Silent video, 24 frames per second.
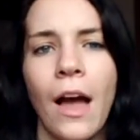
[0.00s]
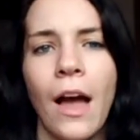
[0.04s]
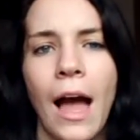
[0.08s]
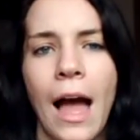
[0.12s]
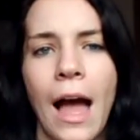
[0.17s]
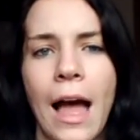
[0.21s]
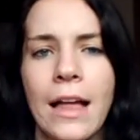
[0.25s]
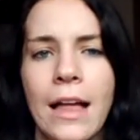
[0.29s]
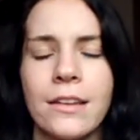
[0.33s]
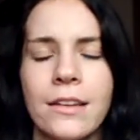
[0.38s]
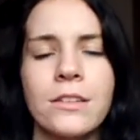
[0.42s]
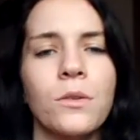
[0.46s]

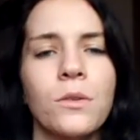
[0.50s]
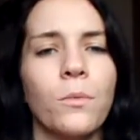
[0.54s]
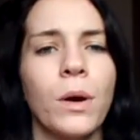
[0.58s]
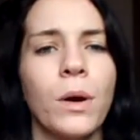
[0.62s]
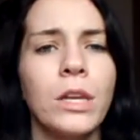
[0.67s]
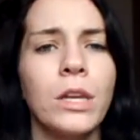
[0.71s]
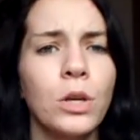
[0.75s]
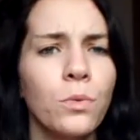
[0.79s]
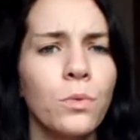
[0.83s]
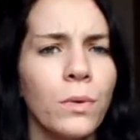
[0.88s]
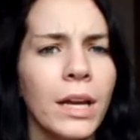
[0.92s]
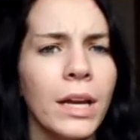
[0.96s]
And
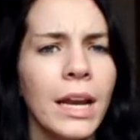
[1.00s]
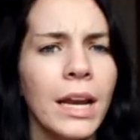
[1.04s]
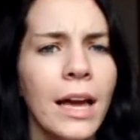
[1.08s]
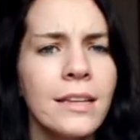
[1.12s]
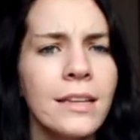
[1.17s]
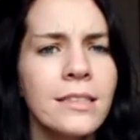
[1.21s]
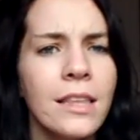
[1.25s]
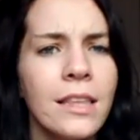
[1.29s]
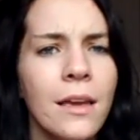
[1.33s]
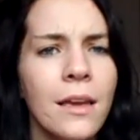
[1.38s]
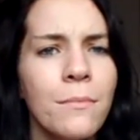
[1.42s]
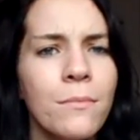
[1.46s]
when you
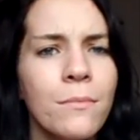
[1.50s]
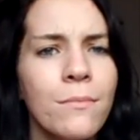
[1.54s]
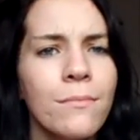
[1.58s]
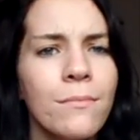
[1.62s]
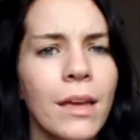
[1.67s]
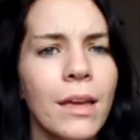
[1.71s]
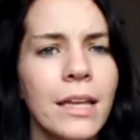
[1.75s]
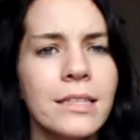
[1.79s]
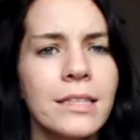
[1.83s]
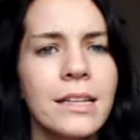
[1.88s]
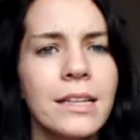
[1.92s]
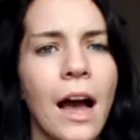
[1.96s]
realize them,
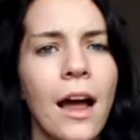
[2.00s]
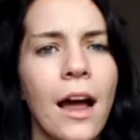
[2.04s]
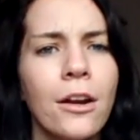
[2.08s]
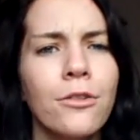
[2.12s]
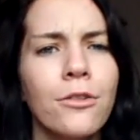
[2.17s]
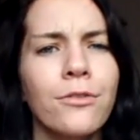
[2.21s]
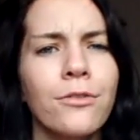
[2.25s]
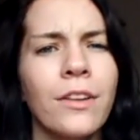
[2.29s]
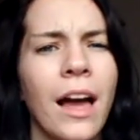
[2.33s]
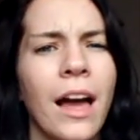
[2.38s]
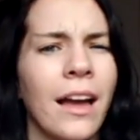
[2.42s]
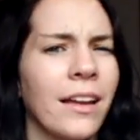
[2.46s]
it's kind
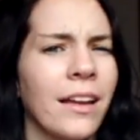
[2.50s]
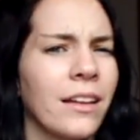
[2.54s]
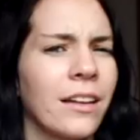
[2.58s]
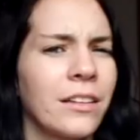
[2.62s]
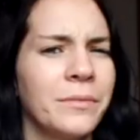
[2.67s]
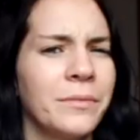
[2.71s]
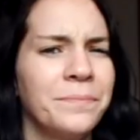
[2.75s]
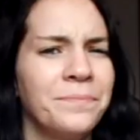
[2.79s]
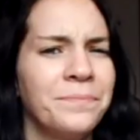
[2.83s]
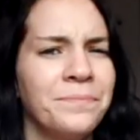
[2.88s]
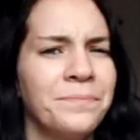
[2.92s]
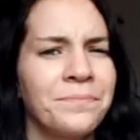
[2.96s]
of like
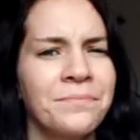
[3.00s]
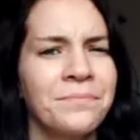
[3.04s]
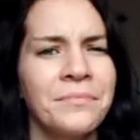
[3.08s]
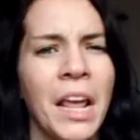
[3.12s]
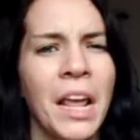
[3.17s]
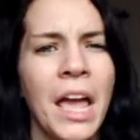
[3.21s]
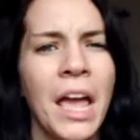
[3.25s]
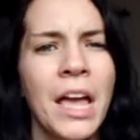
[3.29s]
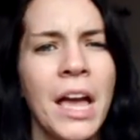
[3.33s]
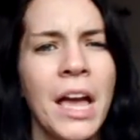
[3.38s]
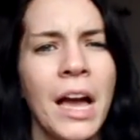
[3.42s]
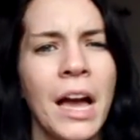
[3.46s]

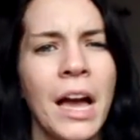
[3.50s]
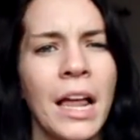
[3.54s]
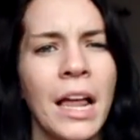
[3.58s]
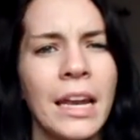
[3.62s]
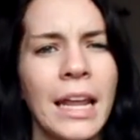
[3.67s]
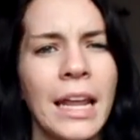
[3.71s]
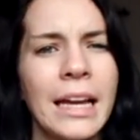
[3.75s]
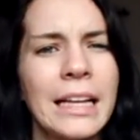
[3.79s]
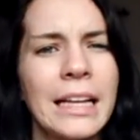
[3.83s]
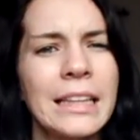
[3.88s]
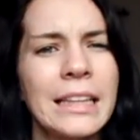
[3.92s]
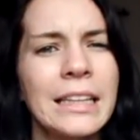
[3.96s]

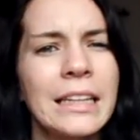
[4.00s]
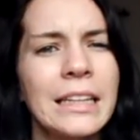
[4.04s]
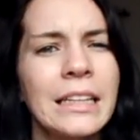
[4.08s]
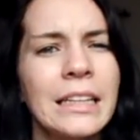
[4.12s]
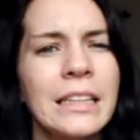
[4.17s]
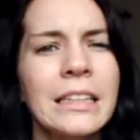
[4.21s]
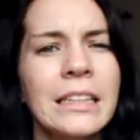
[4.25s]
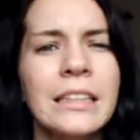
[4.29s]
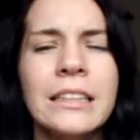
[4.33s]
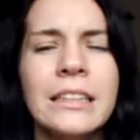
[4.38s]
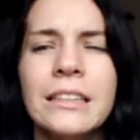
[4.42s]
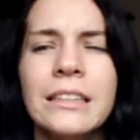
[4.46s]
a
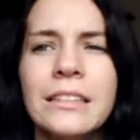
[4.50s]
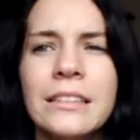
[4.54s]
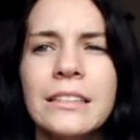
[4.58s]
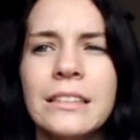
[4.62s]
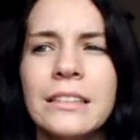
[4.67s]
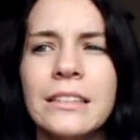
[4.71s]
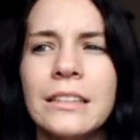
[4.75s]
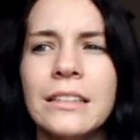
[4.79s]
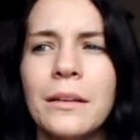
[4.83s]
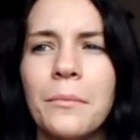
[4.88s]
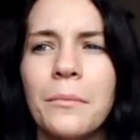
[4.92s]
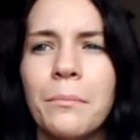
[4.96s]
little
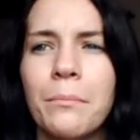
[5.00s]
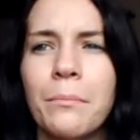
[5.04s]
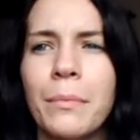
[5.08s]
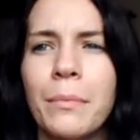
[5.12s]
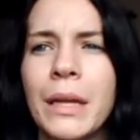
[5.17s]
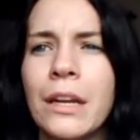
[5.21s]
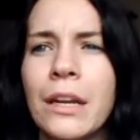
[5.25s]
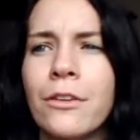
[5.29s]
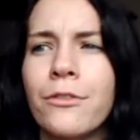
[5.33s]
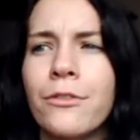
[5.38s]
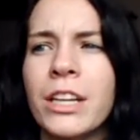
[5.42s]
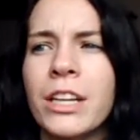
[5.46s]

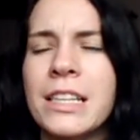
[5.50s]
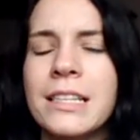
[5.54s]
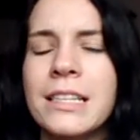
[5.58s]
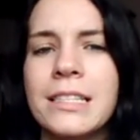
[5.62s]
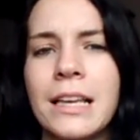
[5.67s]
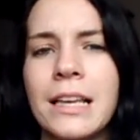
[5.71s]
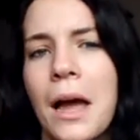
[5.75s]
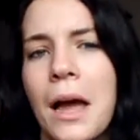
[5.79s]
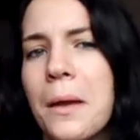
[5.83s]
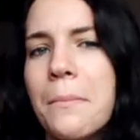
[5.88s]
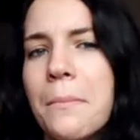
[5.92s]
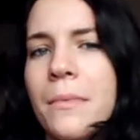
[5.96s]
bit of
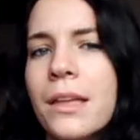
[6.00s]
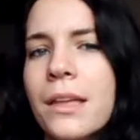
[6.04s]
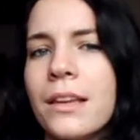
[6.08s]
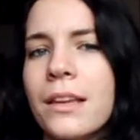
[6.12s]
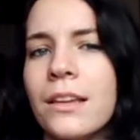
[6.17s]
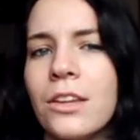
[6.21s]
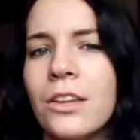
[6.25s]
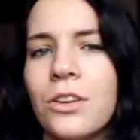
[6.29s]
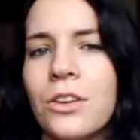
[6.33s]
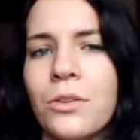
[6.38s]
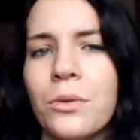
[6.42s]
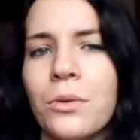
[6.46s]

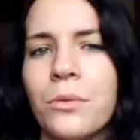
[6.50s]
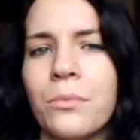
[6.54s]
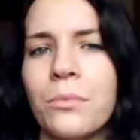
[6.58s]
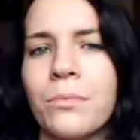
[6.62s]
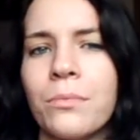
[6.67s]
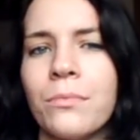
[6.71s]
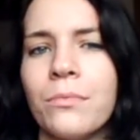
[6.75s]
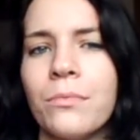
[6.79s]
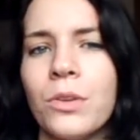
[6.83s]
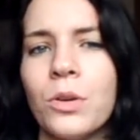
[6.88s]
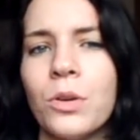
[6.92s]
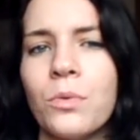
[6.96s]
excitement. You
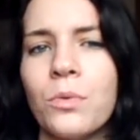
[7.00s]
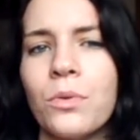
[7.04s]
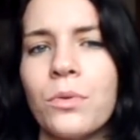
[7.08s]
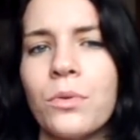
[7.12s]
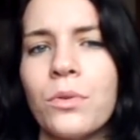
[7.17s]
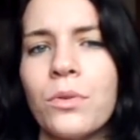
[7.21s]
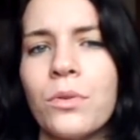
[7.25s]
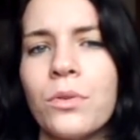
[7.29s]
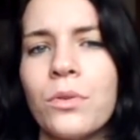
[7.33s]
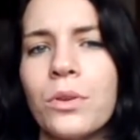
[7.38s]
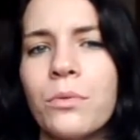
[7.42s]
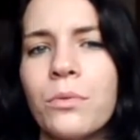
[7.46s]

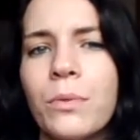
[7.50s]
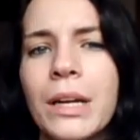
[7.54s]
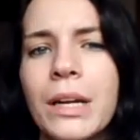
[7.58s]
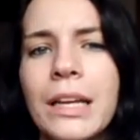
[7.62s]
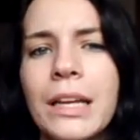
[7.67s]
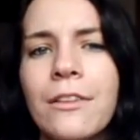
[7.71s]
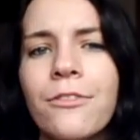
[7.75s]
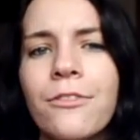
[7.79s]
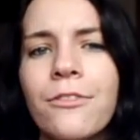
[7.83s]
really